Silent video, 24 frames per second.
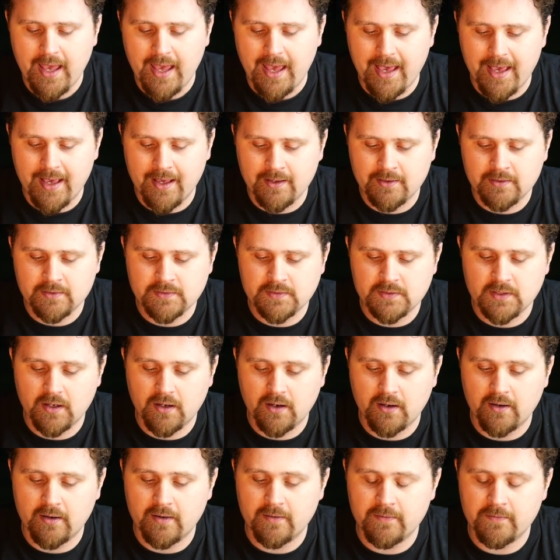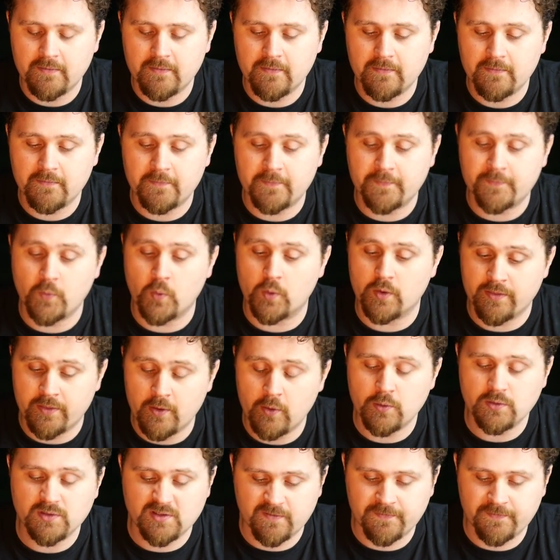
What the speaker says: And for those